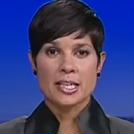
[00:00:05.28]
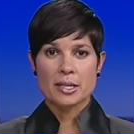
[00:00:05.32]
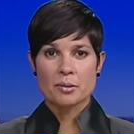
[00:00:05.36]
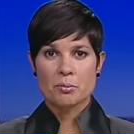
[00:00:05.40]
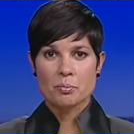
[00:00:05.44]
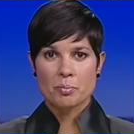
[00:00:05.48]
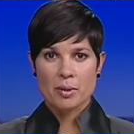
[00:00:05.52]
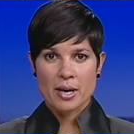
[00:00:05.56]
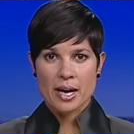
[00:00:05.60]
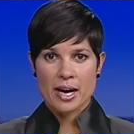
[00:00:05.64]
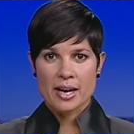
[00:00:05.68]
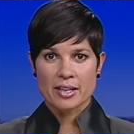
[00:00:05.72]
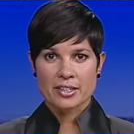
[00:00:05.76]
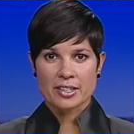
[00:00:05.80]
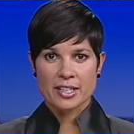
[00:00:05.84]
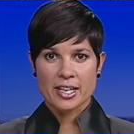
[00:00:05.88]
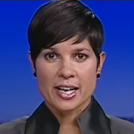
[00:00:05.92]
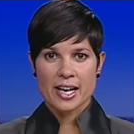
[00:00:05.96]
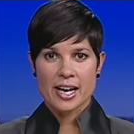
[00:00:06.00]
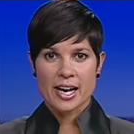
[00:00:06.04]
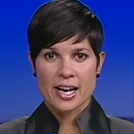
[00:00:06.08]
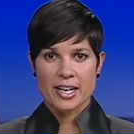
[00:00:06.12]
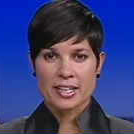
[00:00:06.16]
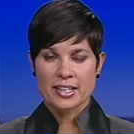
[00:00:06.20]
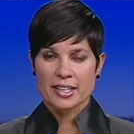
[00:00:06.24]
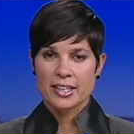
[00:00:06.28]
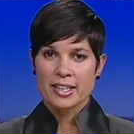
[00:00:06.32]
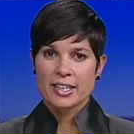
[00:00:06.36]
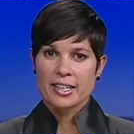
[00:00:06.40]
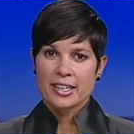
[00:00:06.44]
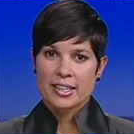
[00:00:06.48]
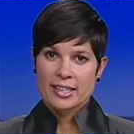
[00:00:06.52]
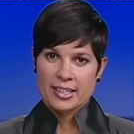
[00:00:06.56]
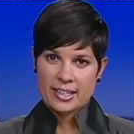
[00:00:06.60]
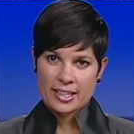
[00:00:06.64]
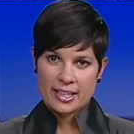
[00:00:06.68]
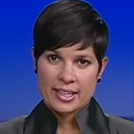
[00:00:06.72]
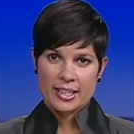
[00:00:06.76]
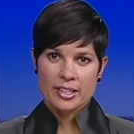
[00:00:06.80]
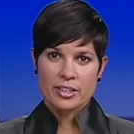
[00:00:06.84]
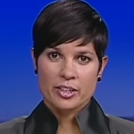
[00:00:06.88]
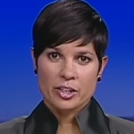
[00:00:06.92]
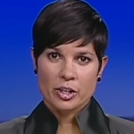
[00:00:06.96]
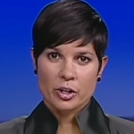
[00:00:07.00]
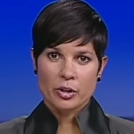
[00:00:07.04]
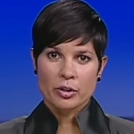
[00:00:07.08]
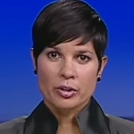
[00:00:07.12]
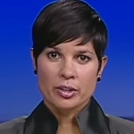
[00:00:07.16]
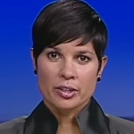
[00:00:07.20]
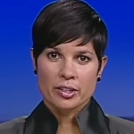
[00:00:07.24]
impound yard and the
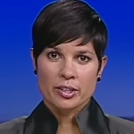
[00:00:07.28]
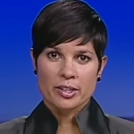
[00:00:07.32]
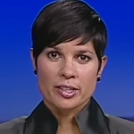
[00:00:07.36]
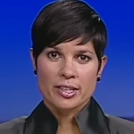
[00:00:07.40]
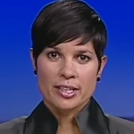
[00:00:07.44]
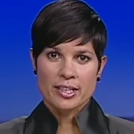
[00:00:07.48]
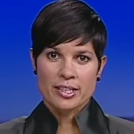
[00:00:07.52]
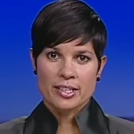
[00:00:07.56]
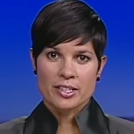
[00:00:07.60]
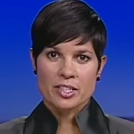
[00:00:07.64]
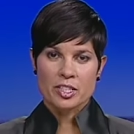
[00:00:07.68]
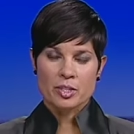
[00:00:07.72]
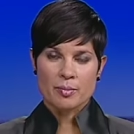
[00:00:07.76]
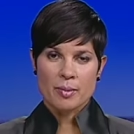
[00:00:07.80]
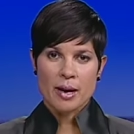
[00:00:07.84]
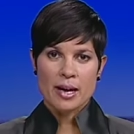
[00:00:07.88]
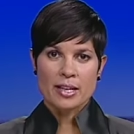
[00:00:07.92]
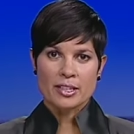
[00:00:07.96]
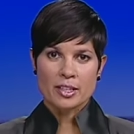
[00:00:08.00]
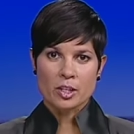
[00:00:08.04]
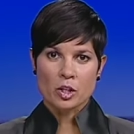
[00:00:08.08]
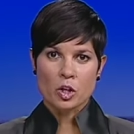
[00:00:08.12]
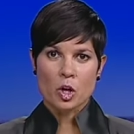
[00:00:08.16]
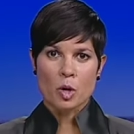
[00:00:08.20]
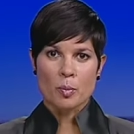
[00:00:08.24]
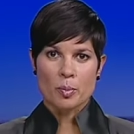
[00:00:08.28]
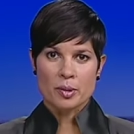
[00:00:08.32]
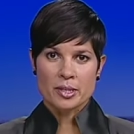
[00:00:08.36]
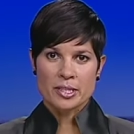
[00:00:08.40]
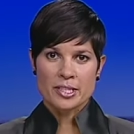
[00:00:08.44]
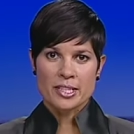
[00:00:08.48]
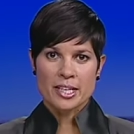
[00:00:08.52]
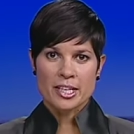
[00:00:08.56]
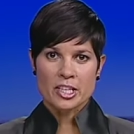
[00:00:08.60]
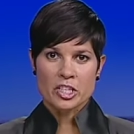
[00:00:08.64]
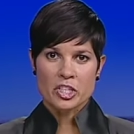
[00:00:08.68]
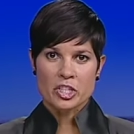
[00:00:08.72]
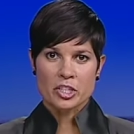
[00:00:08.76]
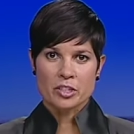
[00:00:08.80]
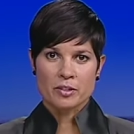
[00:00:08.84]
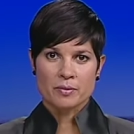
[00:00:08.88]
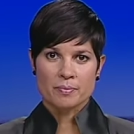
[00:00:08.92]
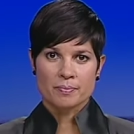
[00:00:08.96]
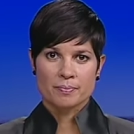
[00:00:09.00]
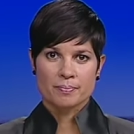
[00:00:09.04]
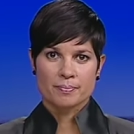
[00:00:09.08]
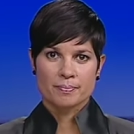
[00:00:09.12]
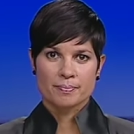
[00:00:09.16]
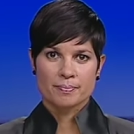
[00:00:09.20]
owner is demanding compensation.